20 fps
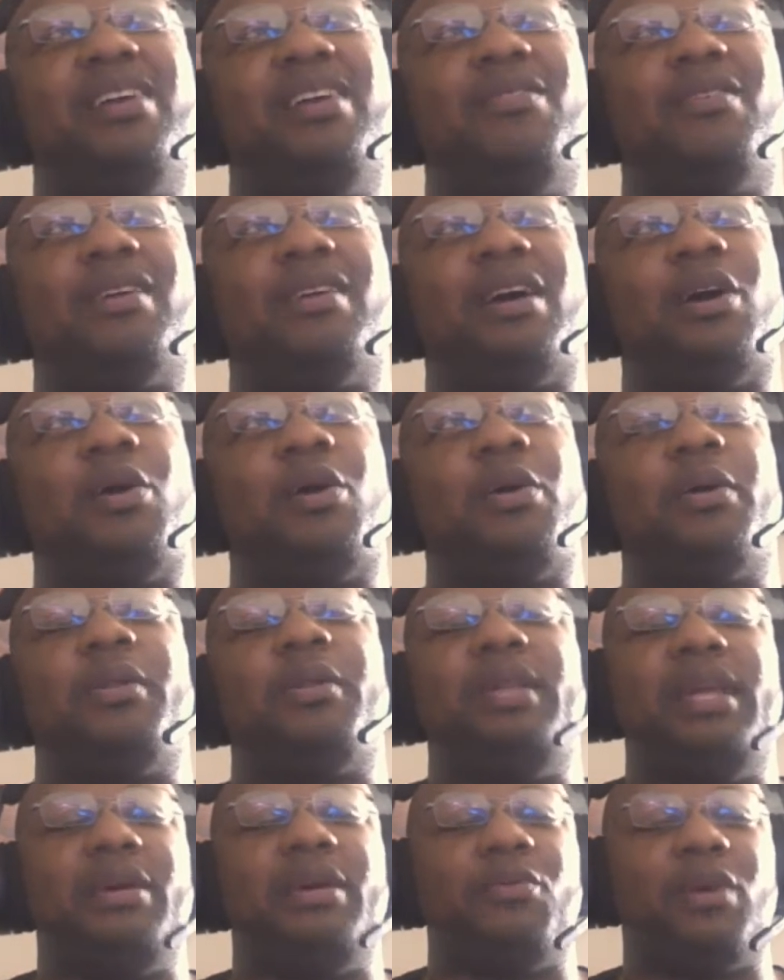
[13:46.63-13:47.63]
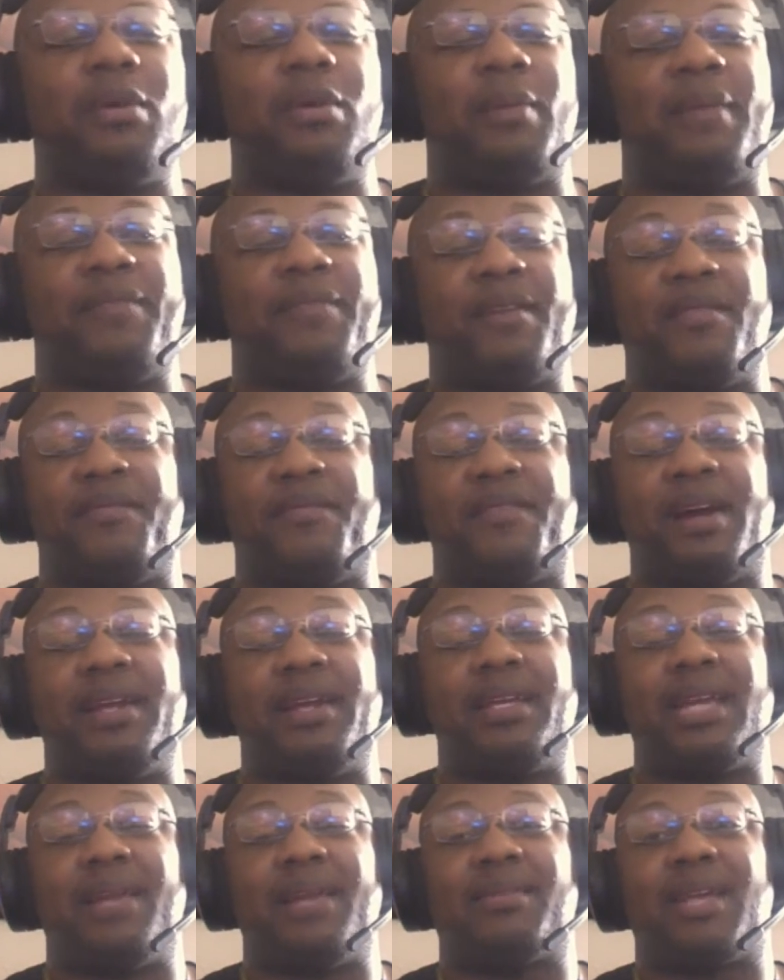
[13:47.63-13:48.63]
One of my favorite
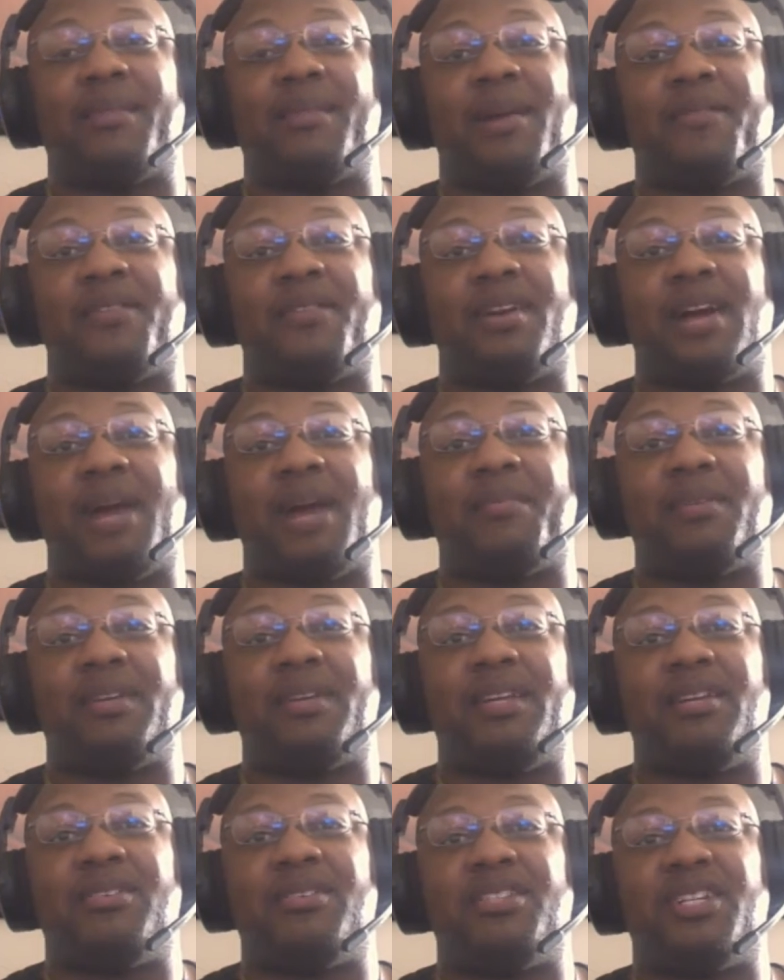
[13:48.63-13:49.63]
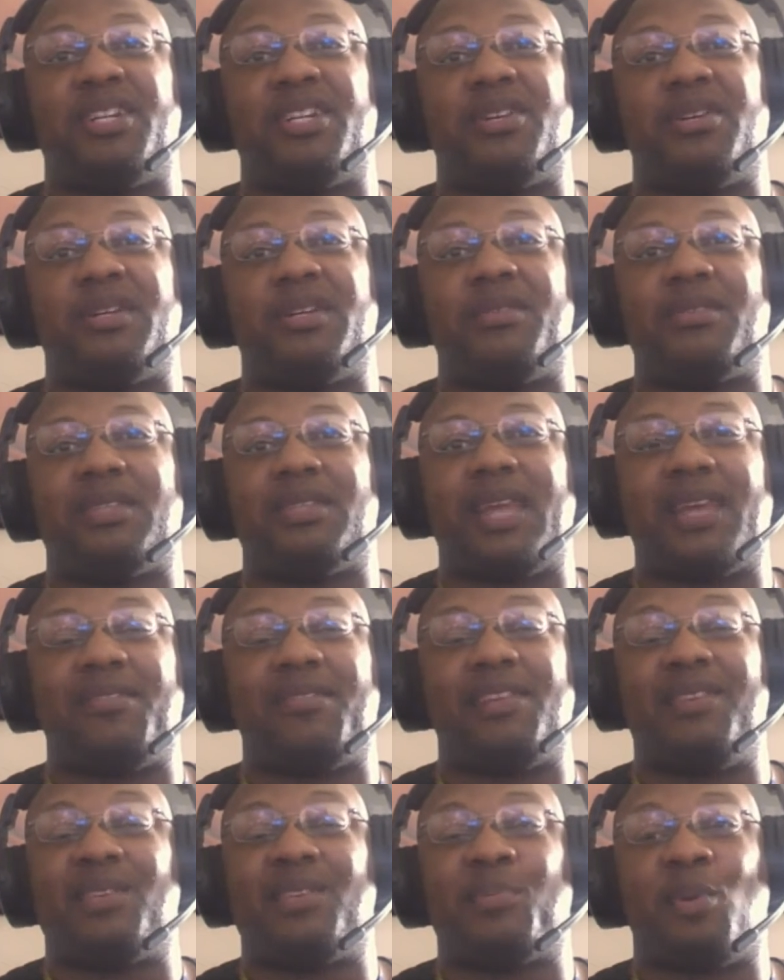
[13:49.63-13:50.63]
fighting games came out for Hyper Neo Geo, and
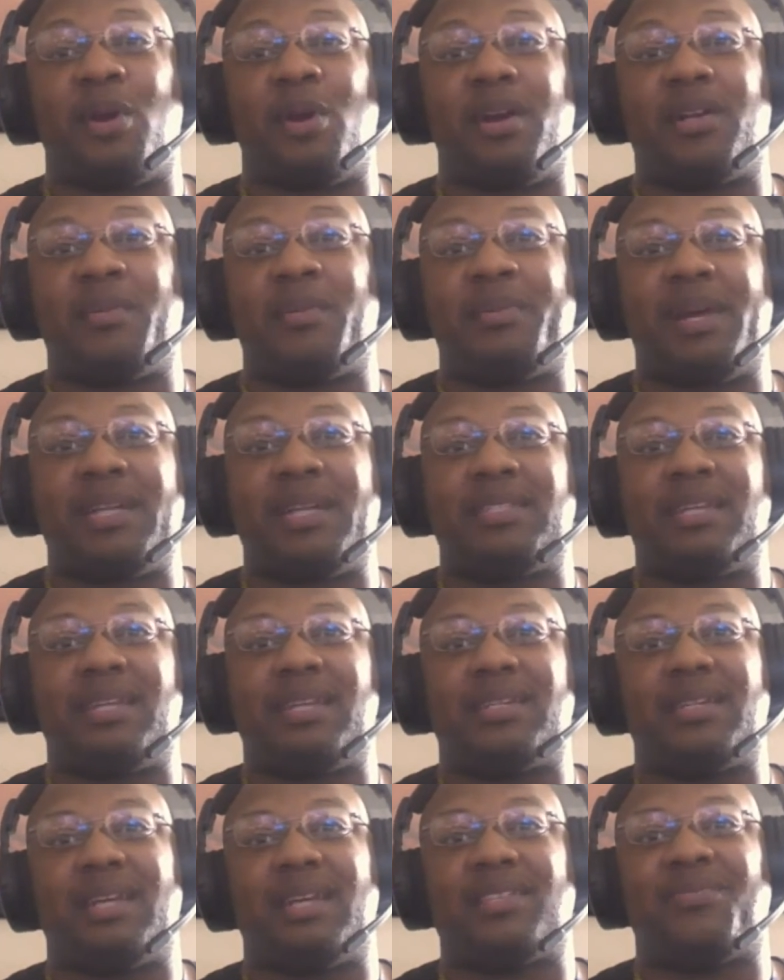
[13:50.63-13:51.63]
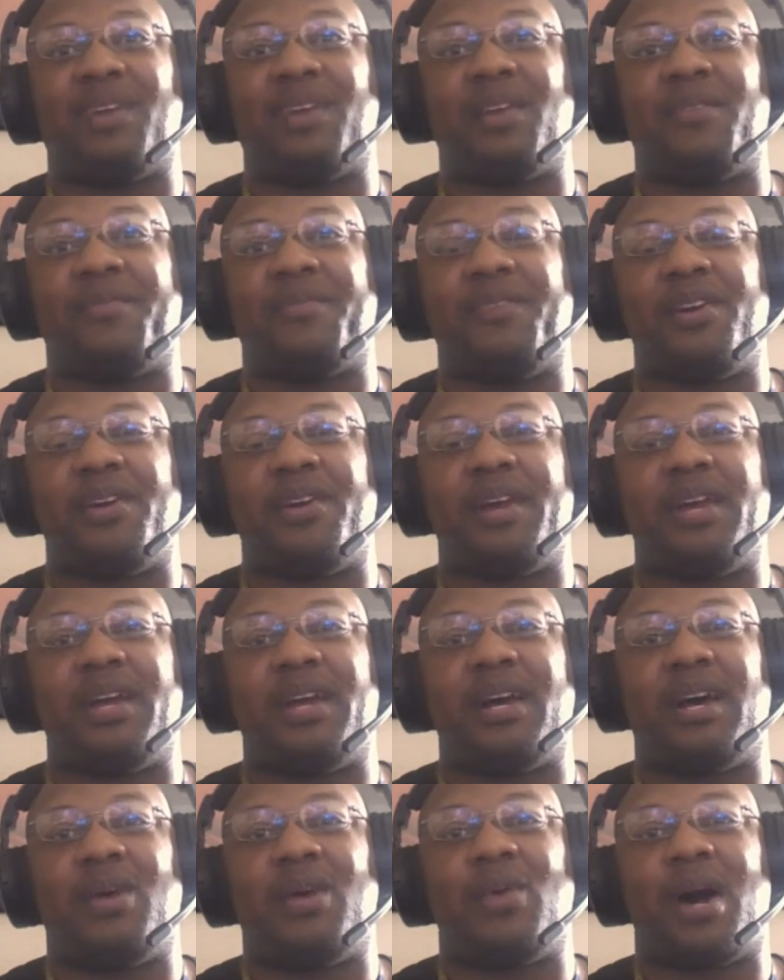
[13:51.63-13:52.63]
thankfully it was ported to PlayStation. That's Fatal Fury
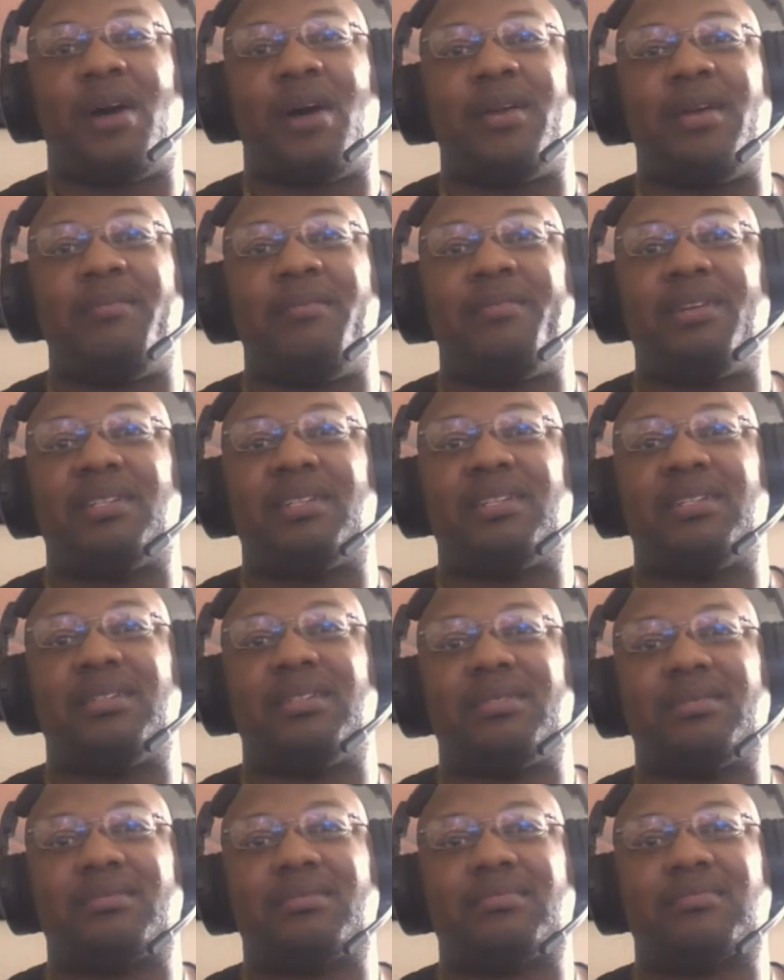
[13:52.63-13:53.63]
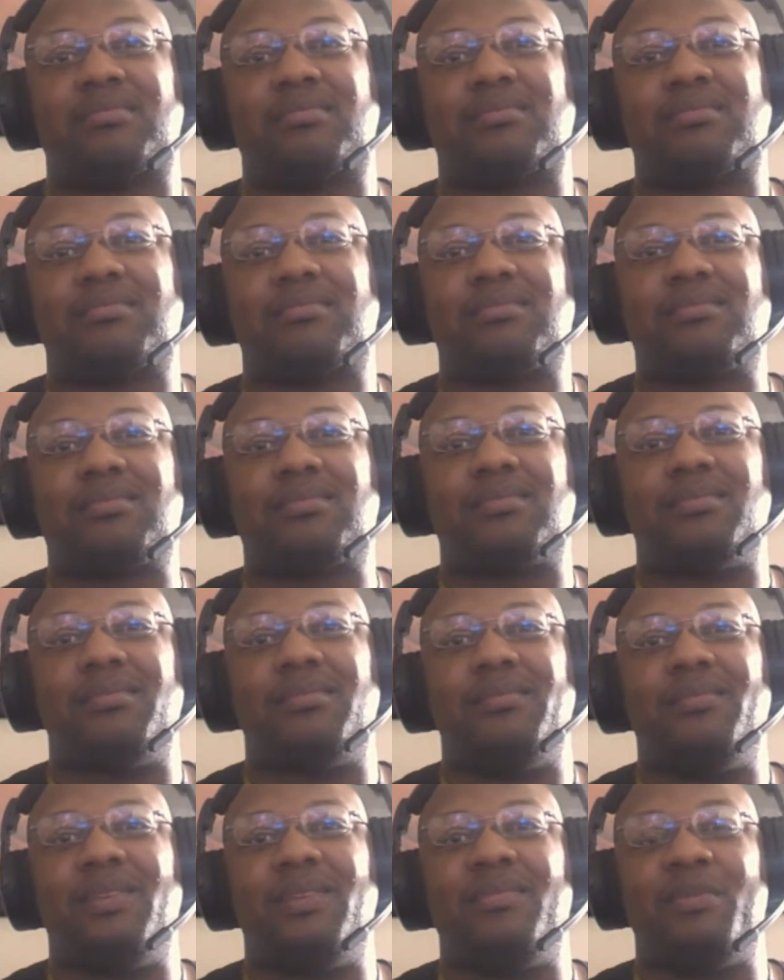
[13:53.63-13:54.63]
Wild Ambition.
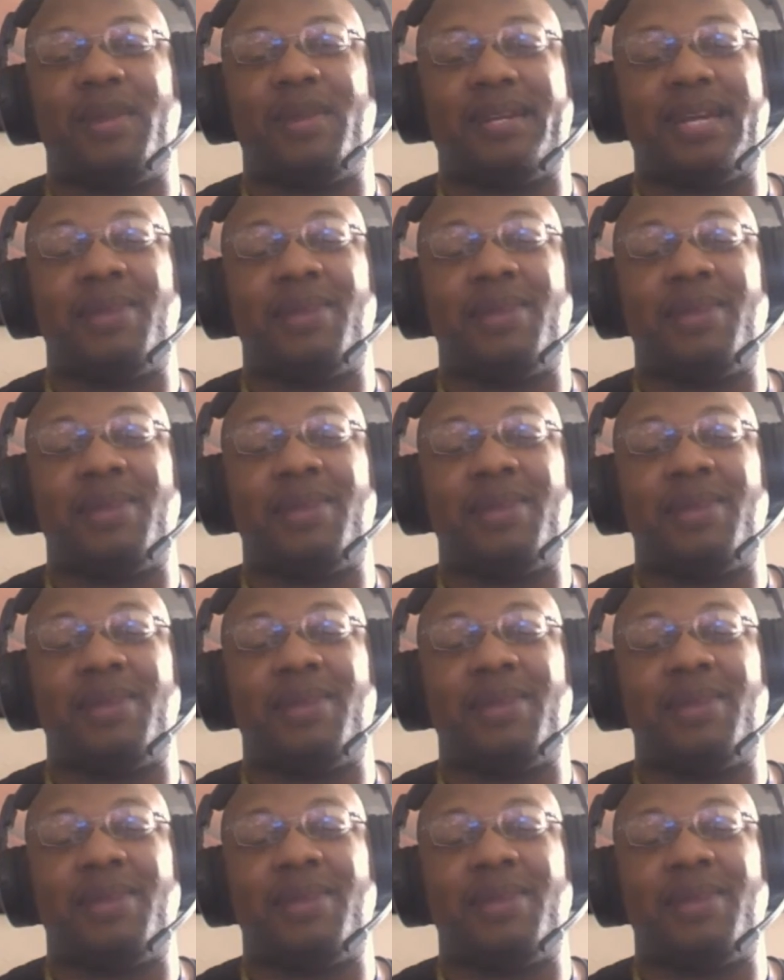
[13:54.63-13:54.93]
Have you played that one?